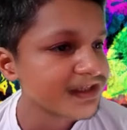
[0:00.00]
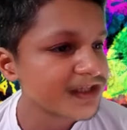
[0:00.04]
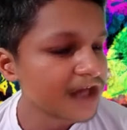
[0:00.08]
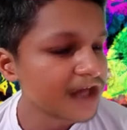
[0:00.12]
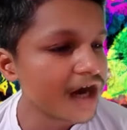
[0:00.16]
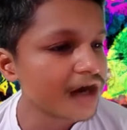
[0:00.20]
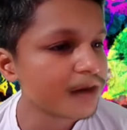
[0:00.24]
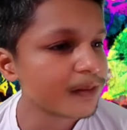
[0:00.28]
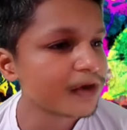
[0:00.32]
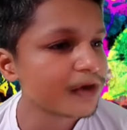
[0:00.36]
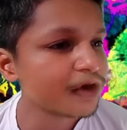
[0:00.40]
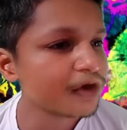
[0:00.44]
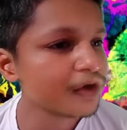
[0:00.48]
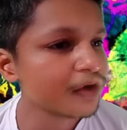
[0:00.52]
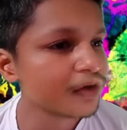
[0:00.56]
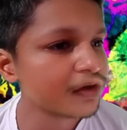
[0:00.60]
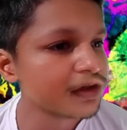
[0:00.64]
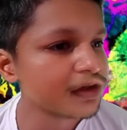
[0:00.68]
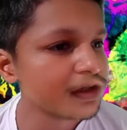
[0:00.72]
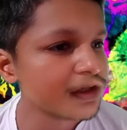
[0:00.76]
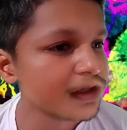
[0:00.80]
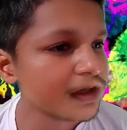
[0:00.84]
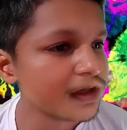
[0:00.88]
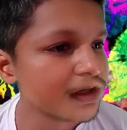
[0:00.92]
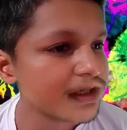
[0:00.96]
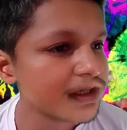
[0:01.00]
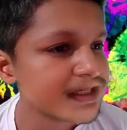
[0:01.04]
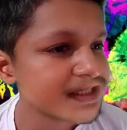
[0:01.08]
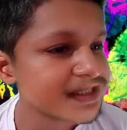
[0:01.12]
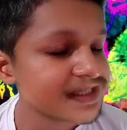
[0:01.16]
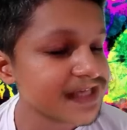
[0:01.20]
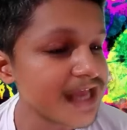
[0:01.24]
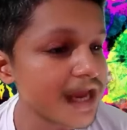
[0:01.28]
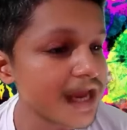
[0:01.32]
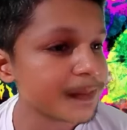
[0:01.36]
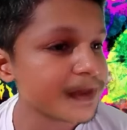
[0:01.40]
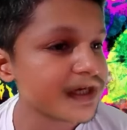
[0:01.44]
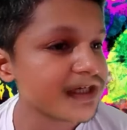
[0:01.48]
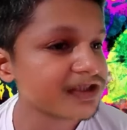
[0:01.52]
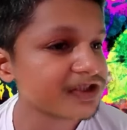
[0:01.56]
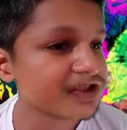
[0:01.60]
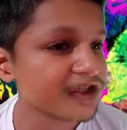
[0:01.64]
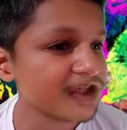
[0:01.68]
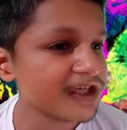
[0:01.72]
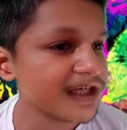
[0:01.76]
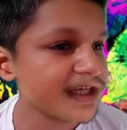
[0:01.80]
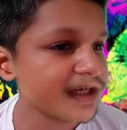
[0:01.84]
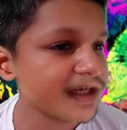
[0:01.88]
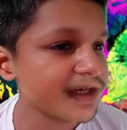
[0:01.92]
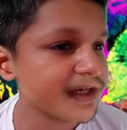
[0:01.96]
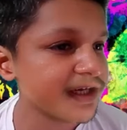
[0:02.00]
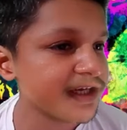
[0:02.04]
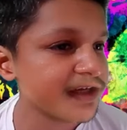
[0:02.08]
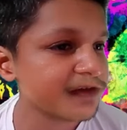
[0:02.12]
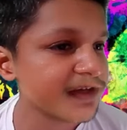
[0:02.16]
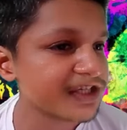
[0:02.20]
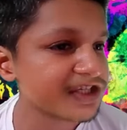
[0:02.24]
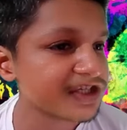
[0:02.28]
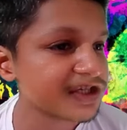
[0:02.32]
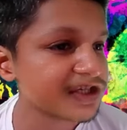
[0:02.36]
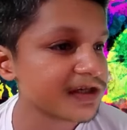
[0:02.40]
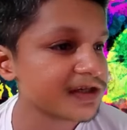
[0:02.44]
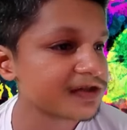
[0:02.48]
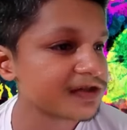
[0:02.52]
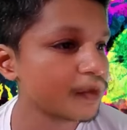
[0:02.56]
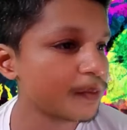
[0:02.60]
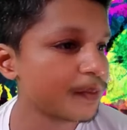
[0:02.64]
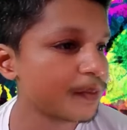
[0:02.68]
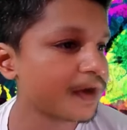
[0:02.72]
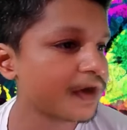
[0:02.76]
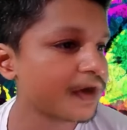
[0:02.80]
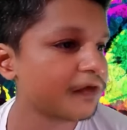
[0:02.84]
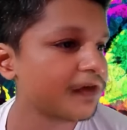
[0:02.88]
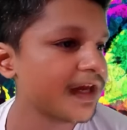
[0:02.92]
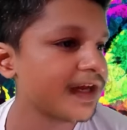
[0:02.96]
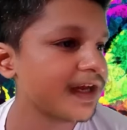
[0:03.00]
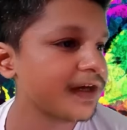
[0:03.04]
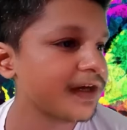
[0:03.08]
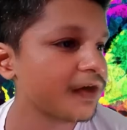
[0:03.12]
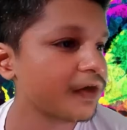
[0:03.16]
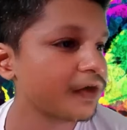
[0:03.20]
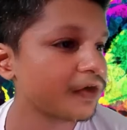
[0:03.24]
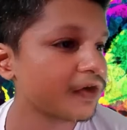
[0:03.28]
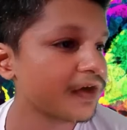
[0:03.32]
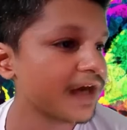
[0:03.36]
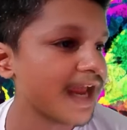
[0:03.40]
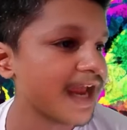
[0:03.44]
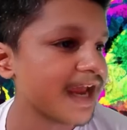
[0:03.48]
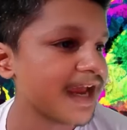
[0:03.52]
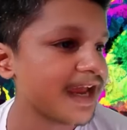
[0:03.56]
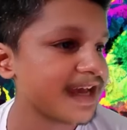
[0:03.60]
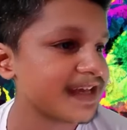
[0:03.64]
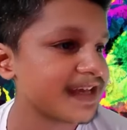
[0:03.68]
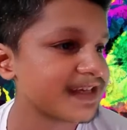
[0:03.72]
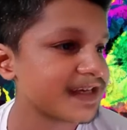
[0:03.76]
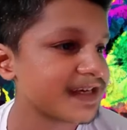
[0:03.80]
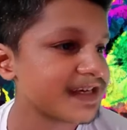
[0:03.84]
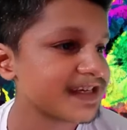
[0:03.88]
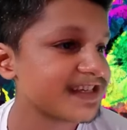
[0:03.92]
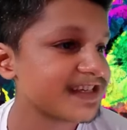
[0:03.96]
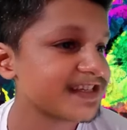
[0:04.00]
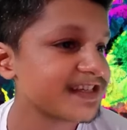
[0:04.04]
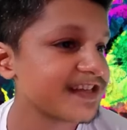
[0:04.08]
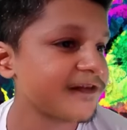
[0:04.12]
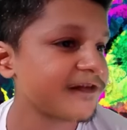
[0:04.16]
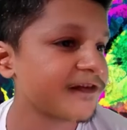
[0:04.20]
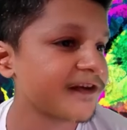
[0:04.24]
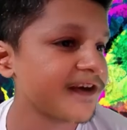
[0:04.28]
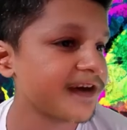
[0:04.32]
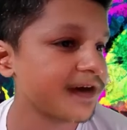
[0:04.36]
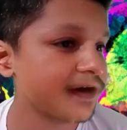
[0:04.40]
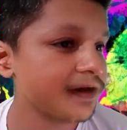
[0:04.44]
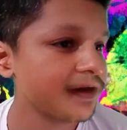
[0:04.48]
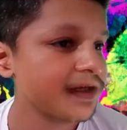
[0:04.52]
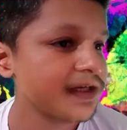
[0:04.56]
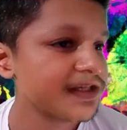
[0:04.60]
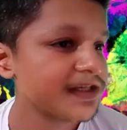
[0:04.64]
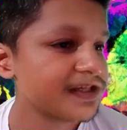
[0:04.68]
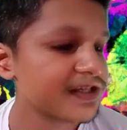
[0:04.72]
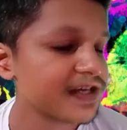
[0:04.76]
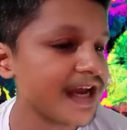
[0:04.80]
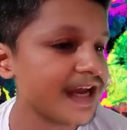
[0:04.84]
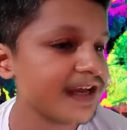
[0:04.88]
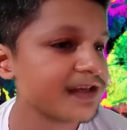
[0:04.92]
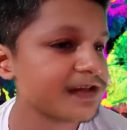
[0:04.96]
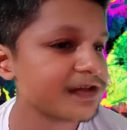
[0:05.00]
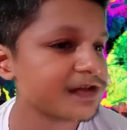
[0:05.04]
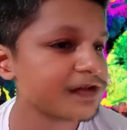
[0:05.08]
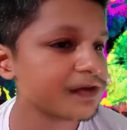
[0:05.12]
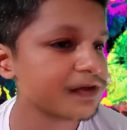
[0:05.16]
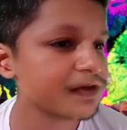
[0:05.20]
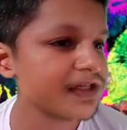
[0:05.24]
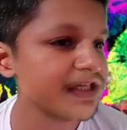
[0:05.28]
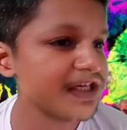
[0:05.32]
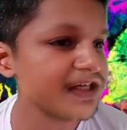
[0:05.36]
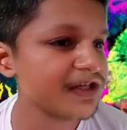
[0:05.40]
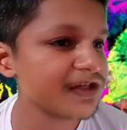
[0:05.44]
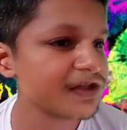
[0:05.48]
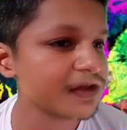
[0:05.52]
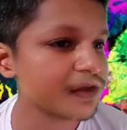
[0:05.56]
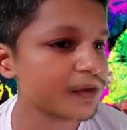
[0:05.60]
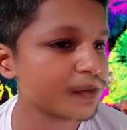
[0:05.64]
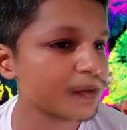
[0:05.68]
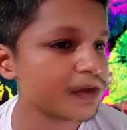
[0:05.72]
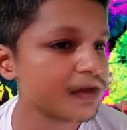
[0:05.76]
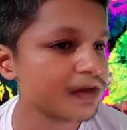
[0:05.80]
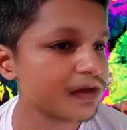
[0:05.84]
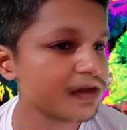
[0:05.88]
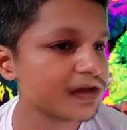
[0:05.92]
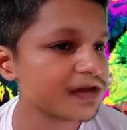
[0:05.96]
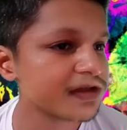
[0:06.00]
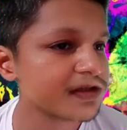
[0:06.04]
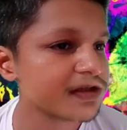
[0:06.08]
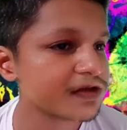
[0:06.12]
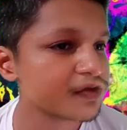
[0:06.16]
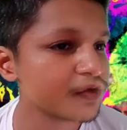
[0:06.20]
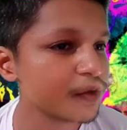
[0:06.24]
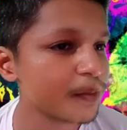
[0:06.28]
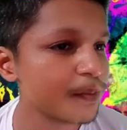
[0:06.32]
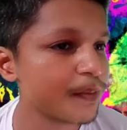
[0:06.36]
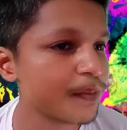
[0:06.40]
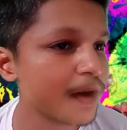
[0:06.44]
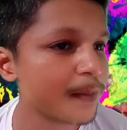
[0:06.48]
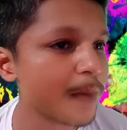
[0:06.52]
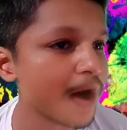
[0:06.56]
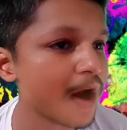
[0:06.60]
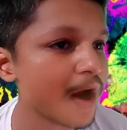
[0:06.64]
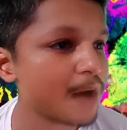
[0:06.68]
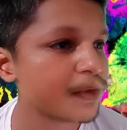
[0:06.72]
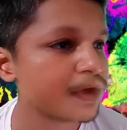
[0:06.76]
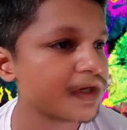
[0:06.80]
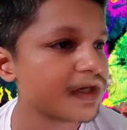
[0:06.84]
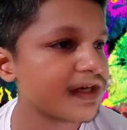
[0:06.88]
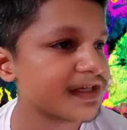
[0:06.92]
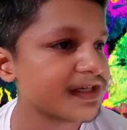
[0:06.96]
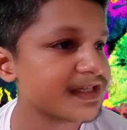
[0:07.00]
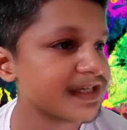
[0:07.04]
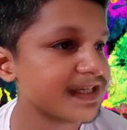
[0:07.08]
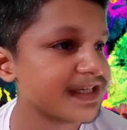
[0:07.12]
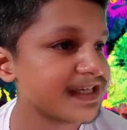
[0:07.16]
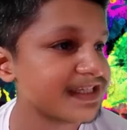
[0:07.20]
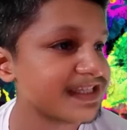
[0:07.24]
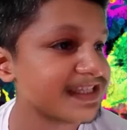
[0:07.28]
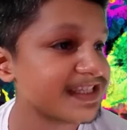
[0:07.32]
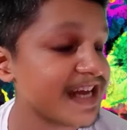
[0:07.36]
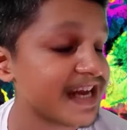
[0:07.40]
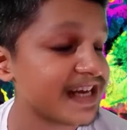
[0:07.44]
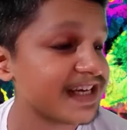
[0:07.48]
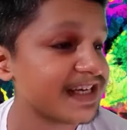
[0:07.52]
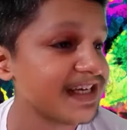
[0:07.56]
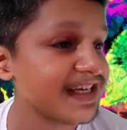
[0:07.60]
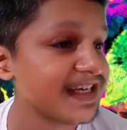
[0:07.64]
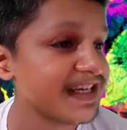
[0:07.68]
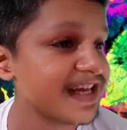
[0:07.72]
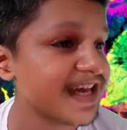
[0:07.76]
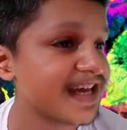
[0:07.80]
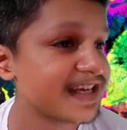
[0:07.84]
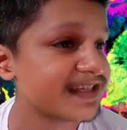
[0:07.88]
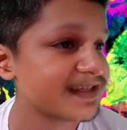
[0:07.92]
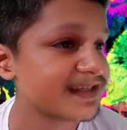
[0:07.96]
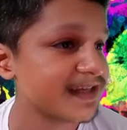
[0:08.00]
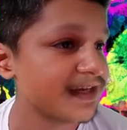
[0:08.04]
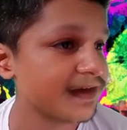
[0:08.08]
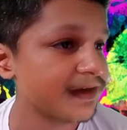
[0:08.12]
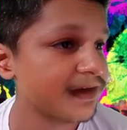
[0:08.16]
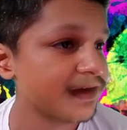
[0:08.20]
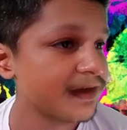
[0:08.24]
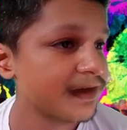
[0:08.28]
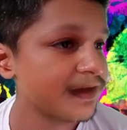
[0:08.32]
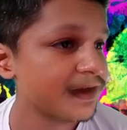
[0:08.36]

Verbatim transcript: thermonuclear cyber thriller in which a supervillain known as Cipher tries to teach the world's superpowers a deadly lesson.